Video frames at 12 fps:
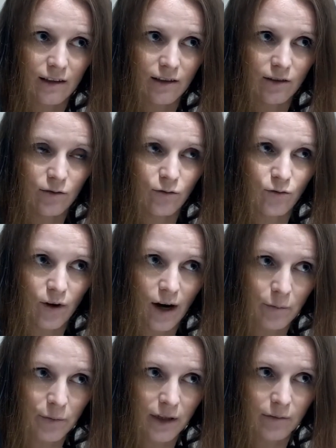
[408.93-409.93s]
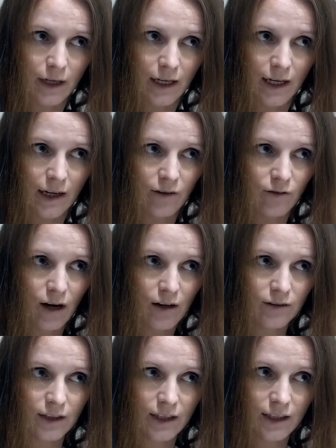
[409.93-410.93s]
wrapping my hair around
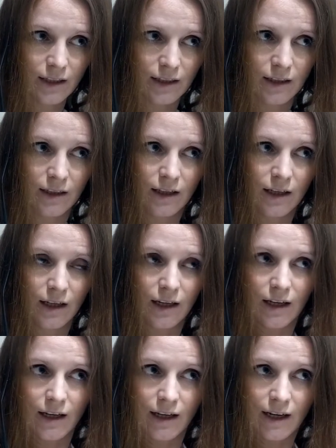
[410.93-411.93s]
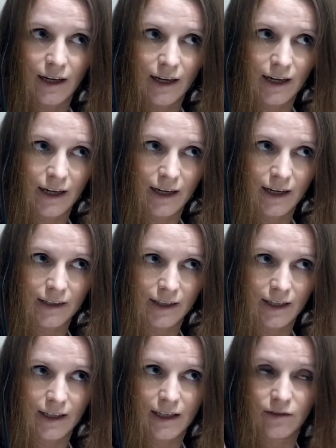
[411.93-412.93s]
it. And I
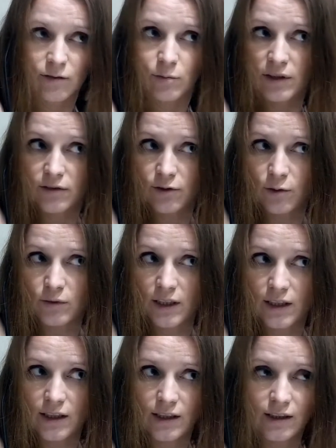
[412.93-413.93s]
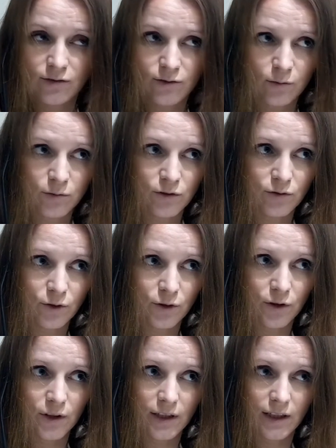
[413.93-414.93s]
leave a bit from the root, and I
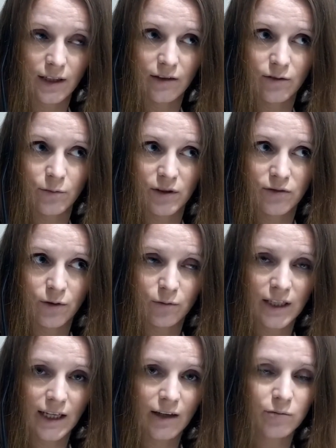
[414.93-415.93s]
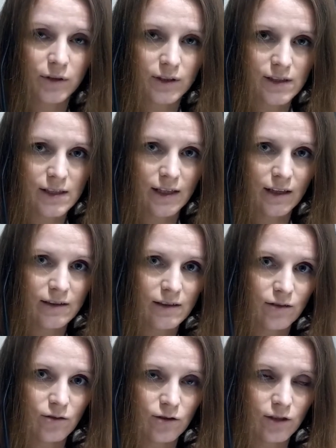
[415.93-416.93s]
leave a bit from the end because the ends are
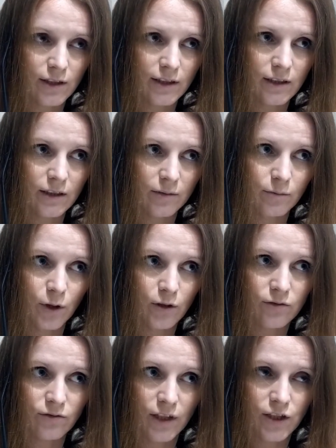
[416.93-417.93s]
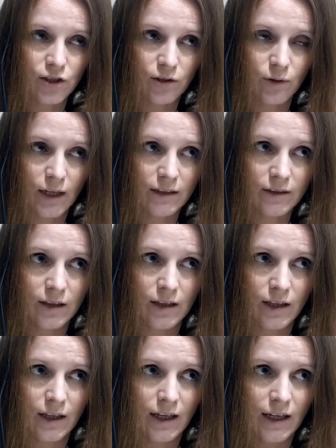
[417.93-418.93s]
usually the most fragile one.
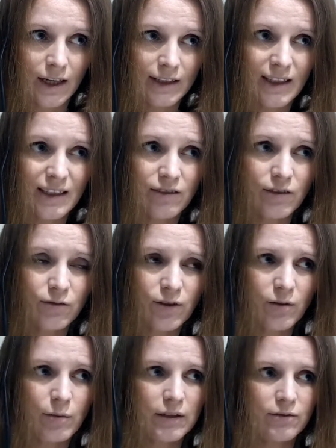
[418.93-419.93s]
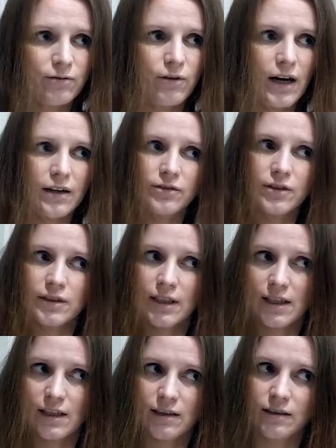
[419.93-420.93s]
And I leave it for about 5 to 10